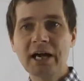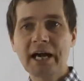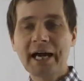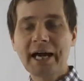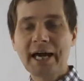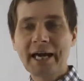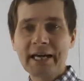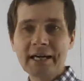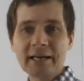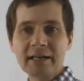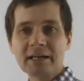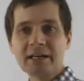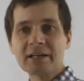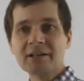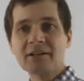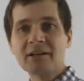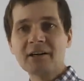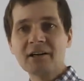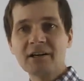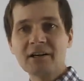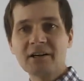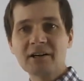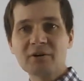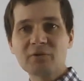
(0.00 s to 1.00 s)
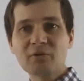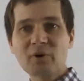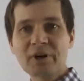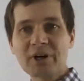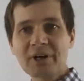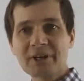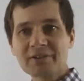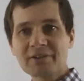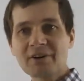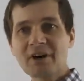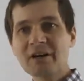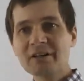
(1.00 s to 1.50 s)
And when I
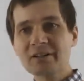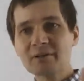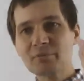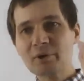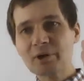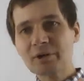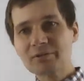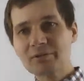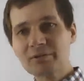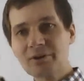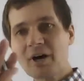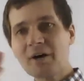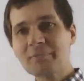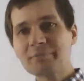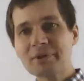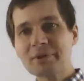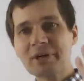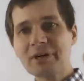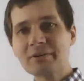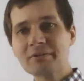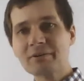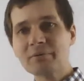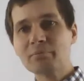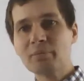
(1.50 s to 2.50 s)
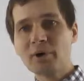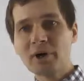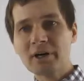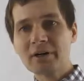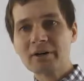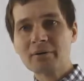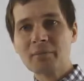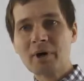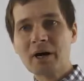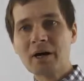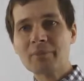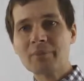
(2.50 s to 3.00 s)
talked about top down and
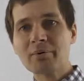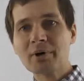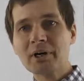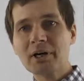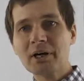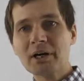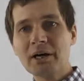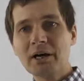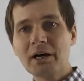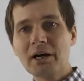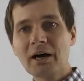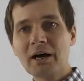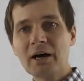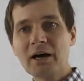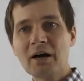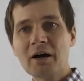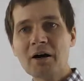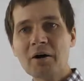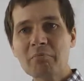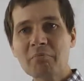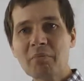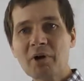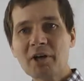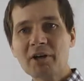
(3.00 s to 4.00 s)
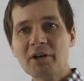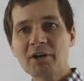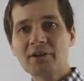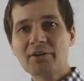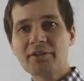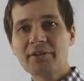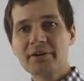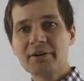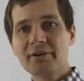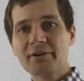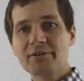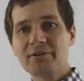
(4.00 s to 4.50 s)
bottom up,
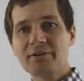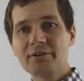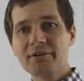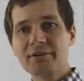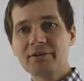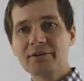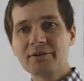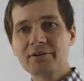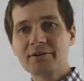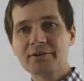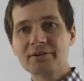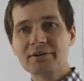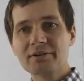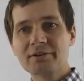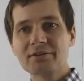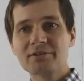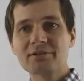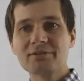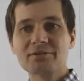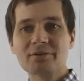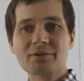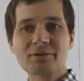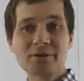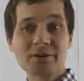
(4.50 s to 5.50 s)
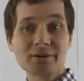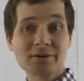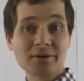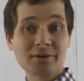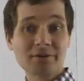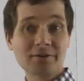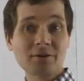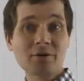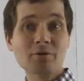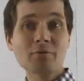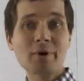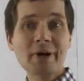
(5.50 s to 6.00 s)
the sort of the
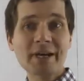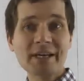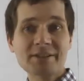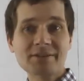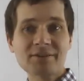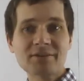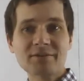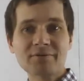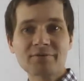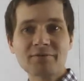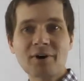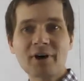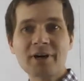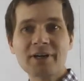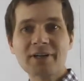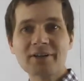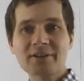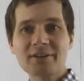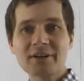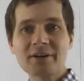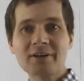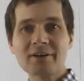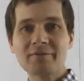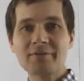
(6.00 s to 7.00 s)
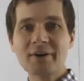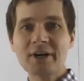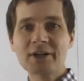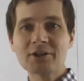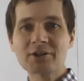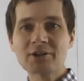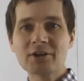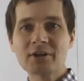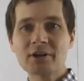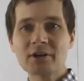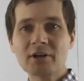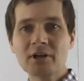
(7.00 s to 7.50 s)
two ways to find a
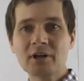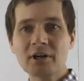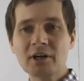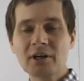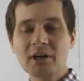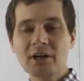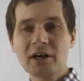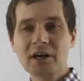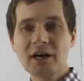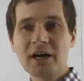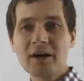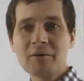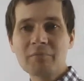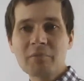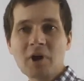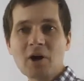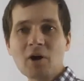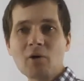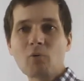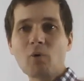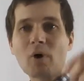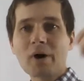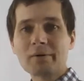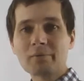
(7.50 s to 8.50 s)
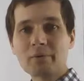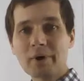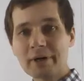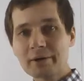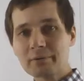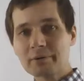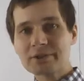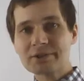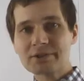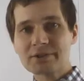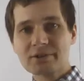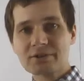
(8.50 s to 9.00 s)
derivation. One way
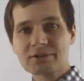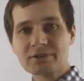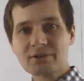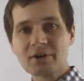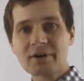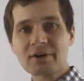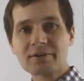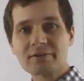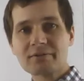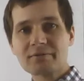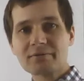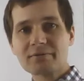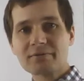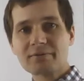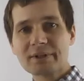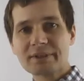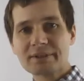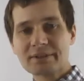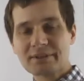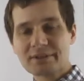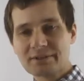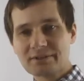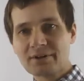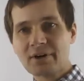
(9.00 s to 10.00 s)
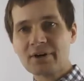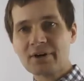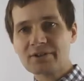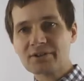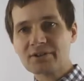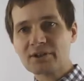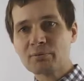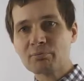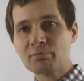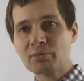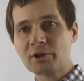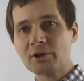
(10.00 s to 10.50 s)
was to start with the start
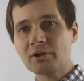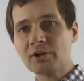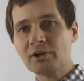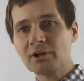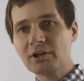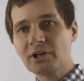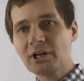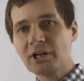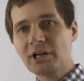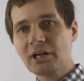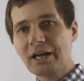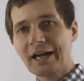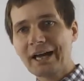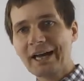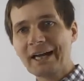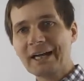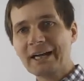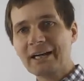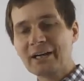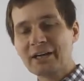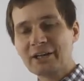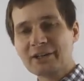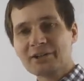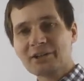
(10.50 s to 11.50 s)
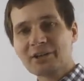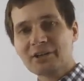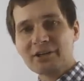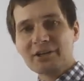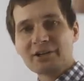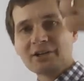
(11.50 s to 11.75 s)
symbol and